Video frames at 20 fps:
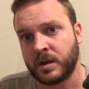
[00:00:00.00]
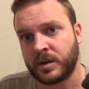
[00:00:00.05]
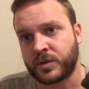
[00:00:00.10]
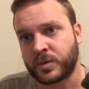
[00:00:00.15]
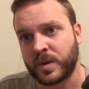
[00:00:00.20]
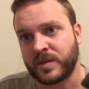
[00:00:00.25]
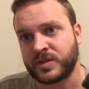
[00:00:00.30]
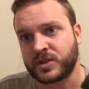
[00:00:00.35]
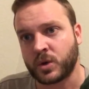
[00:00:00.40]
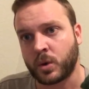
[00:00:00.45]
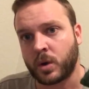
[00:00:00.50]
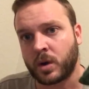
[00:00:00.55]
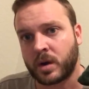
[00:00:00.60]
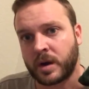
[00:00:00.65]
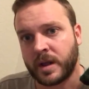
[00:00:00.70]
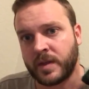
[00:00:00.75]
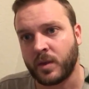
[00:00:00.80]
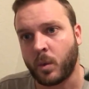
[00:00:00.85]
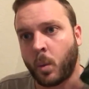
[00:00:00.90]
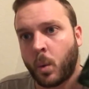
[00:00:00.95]
thrift store
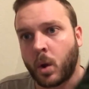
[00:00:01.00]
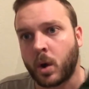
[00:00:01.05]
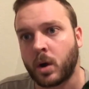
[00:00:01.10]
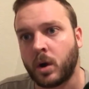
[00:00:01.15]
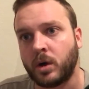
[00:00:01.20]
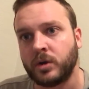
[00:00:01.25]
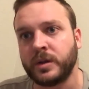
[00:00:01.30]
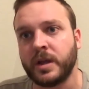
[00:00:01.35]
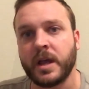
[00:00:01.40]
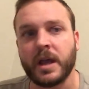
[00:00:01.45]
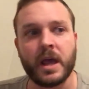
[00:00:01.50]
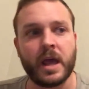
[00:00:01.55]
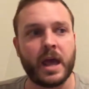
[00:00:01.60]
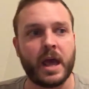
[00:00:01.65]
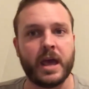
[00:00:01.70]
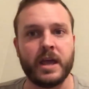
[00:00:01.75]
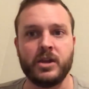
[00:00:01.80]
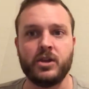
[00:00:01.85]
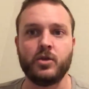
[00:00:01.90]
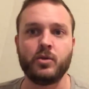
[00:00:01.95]
in the world,
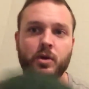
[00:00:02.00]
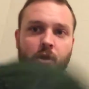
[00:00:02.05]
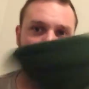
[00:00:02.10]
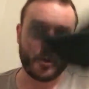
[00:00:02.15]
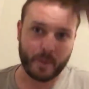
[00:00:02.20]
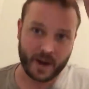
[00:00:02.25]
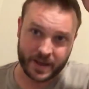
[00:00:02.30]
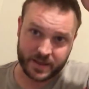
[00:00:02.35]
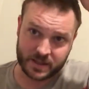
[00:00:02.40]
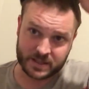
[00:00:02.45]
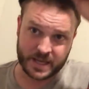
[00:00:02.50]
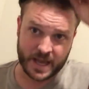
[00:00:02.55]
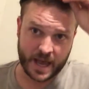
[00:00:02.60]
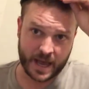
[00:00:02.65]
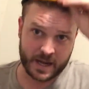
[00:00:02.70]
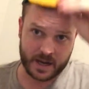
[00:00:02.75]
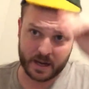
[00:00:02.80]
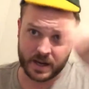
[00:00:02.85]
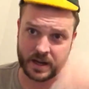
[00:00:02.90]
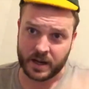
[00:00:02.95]
and you go buy this
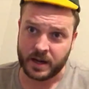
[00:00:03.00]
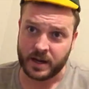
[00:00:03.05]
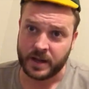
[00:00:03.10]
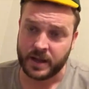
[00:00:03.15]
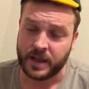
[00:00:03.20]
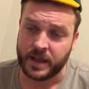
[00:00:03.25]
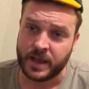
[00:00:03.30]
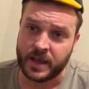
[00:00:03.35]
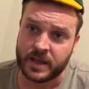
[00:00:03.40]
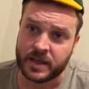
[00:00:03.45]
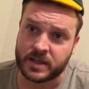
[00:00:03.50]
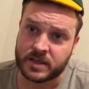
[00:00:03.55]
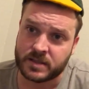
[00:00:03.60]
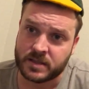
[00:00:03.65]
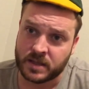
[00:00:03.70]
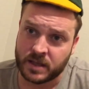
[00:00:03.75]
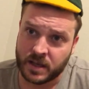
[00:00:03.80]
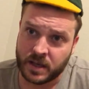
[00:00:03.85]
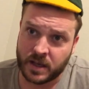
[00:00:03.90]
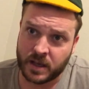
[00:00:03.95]
hat.
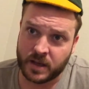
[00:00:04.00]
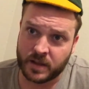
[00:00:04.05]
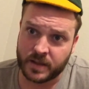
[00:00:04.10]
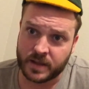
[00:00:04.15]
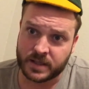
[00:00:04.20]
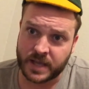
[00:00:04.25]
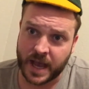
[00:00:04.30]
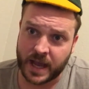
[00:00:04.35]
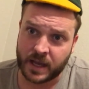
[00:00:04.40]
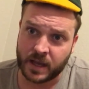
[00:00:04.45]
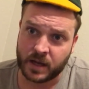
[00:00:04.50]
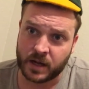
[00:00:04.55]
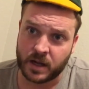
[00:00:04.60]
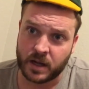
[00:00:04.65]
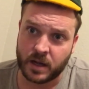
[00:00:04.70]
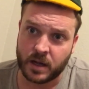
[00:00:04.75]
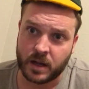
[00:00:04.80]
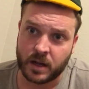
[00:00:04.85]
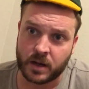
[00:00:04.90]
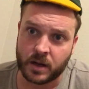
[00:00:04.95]
Is this hat
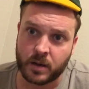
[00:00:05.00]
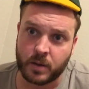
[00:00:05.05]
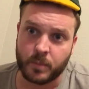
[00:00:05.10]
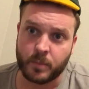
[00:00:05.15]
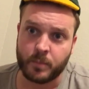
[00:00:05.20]
gonna